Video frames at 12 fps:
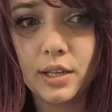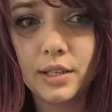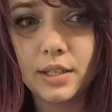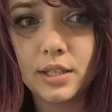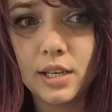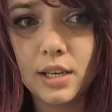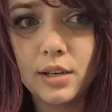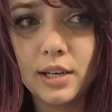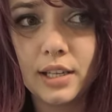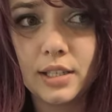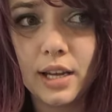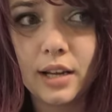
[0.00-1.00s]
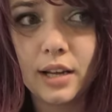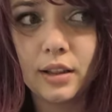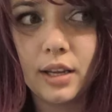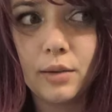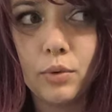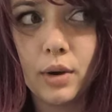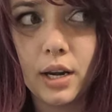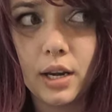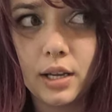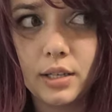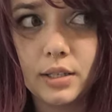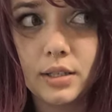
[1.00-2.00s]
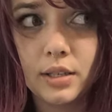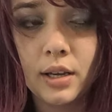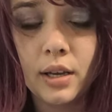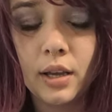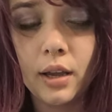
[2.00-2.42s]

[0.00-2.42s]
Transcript: and see exactly what it is.